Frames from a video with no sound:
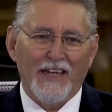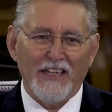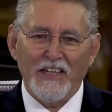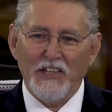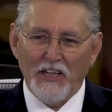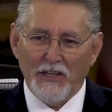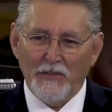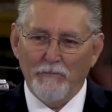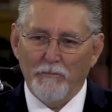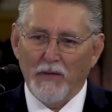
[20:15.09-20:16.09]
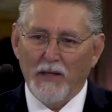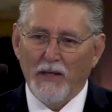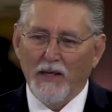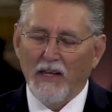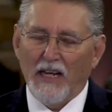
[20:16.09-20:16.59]
And he did.
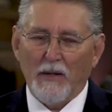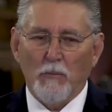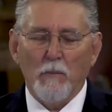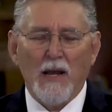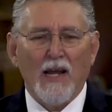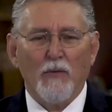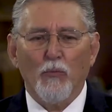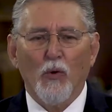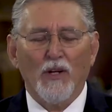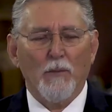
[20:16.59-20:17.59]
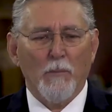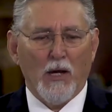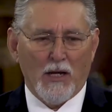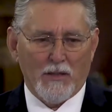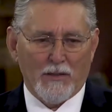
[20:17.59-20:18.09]
And man, what a
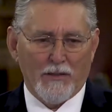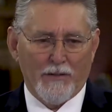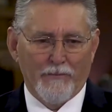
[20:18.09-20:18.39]
bond.